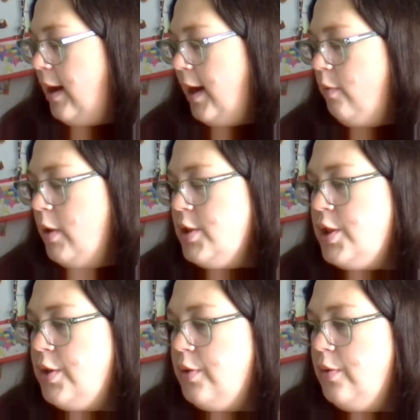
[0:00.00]
I
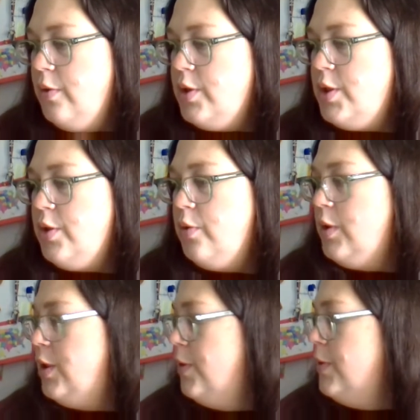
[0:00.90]
want you to
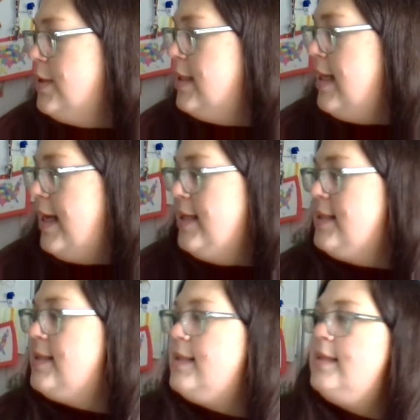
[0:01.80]
use
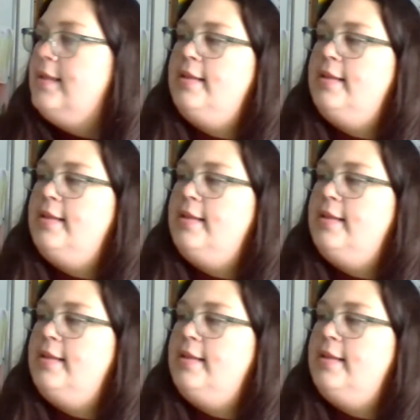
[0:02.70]
this